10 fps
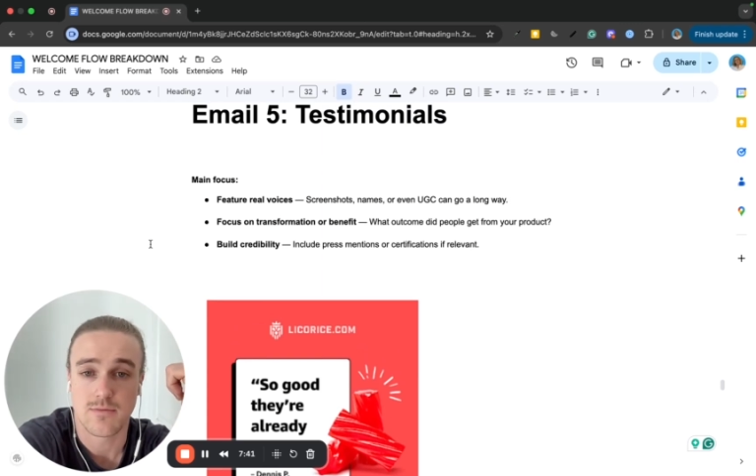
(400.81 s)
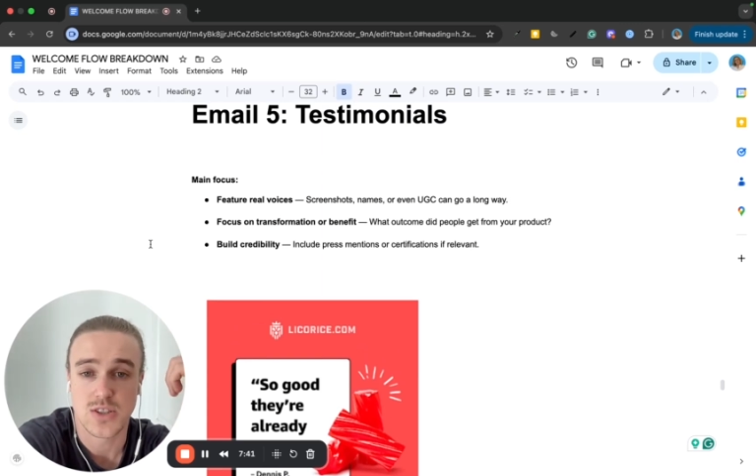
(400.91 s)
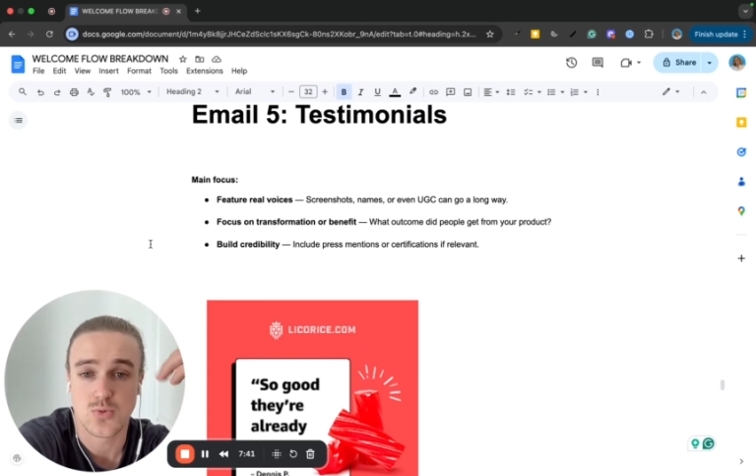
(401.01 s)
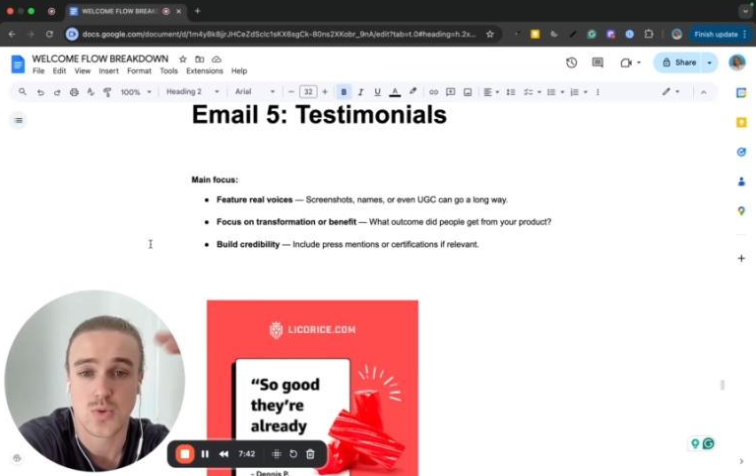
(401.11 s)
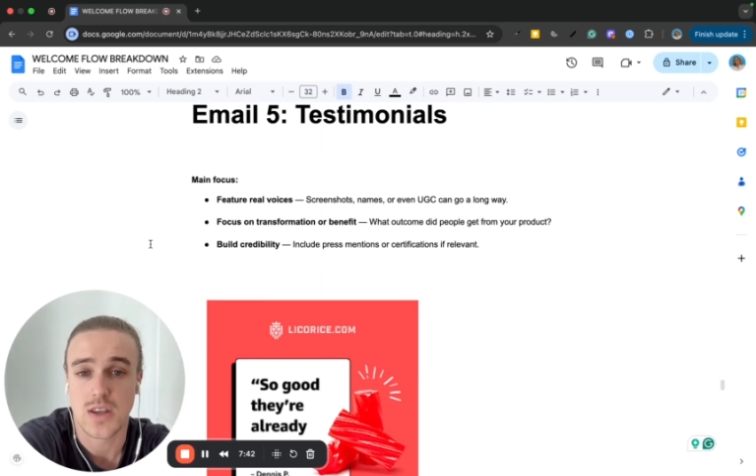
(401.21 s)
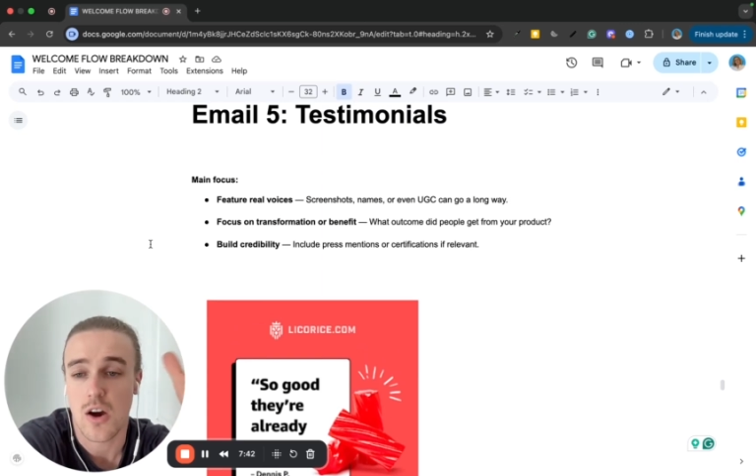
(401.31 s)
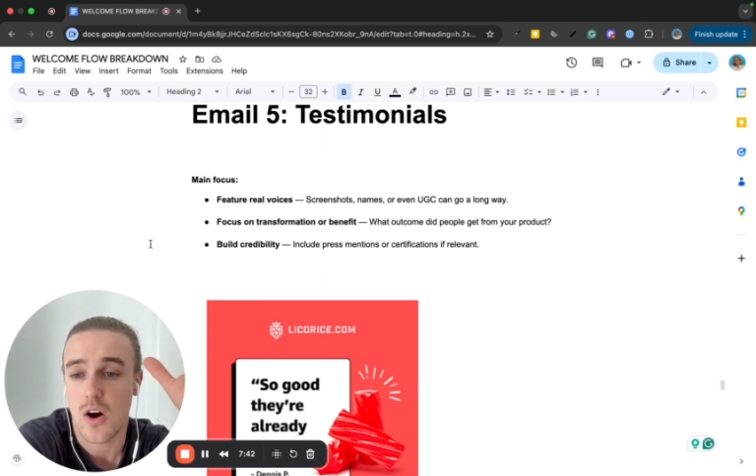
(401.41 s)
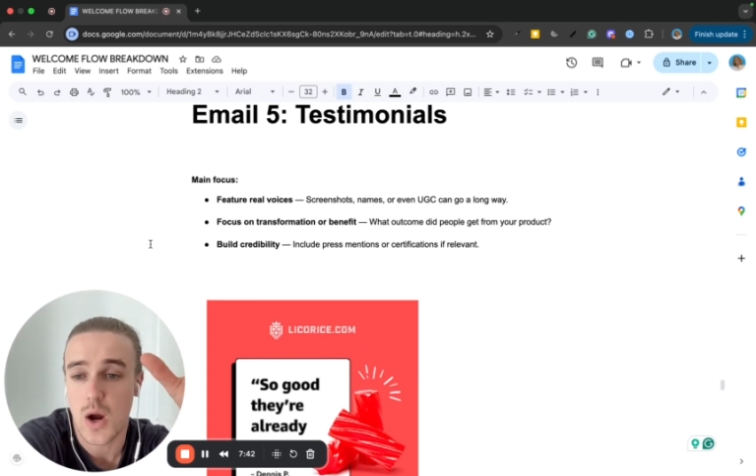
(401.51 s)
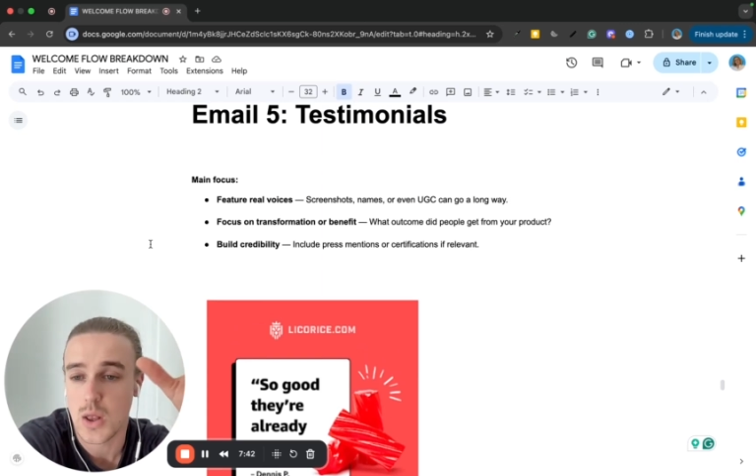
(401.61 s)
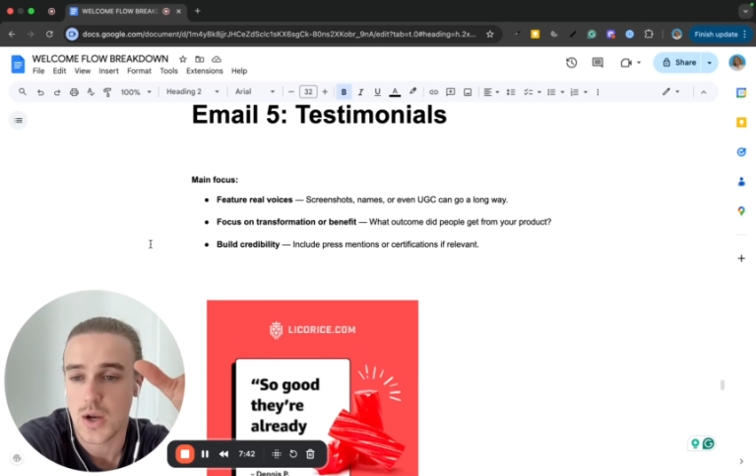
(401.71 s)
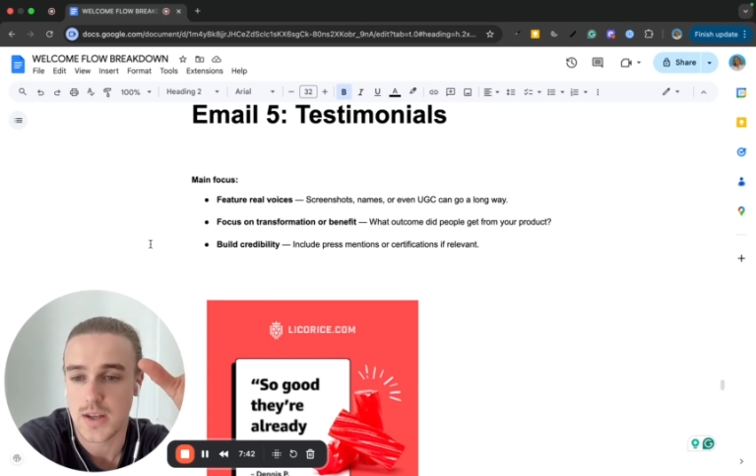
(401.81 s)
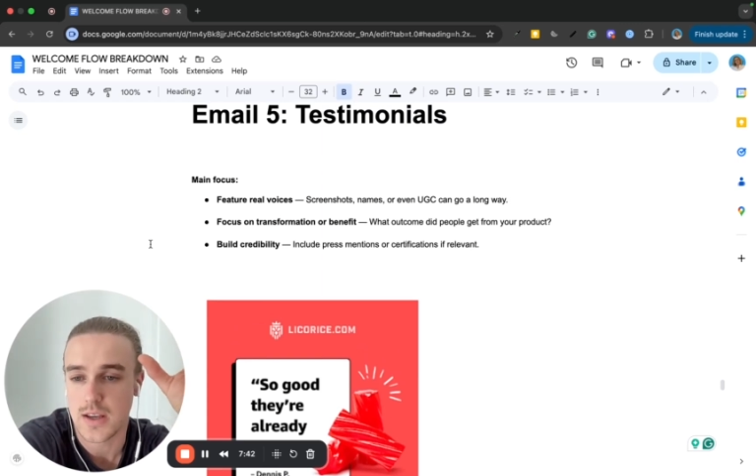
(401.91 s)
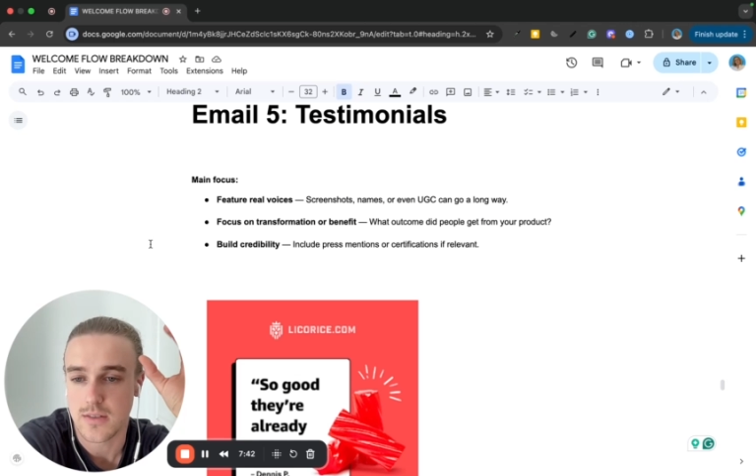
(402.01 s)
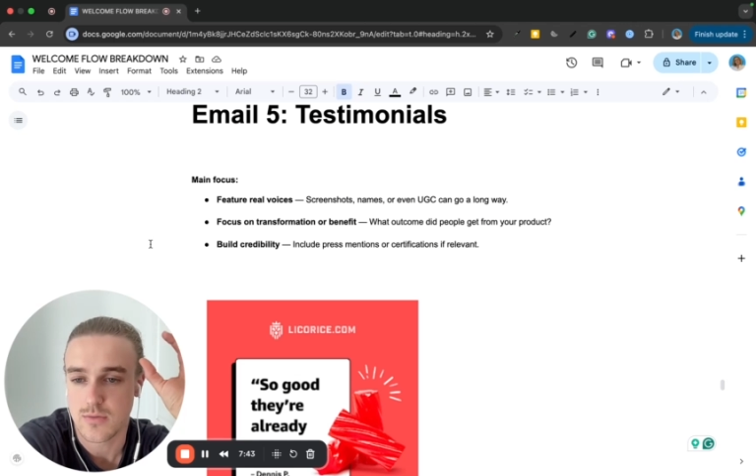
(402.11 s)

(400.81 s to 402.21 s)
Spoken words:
just really highlighting